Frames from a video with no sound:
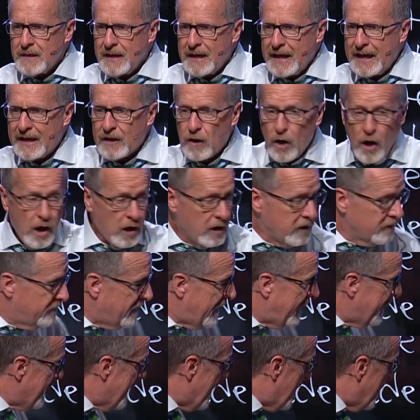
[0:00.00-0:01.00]
And all of
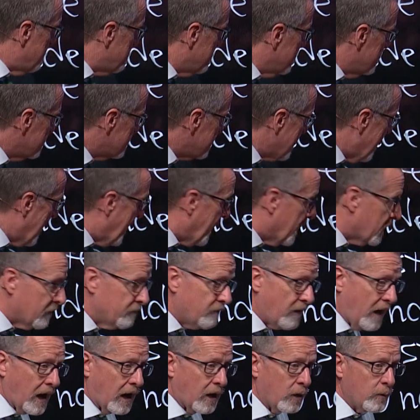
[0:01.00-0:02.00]
that happens out of
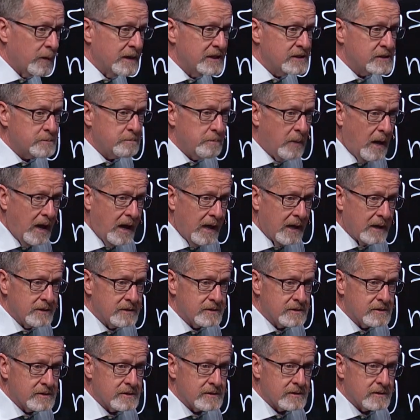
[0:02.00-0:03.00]
our
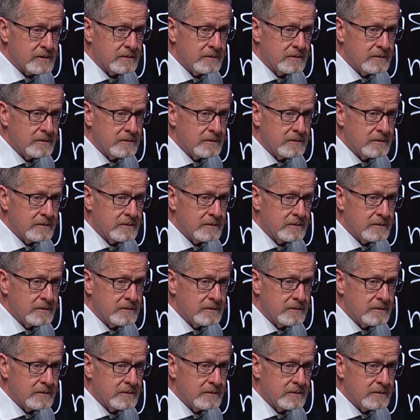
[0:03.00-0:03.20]
response.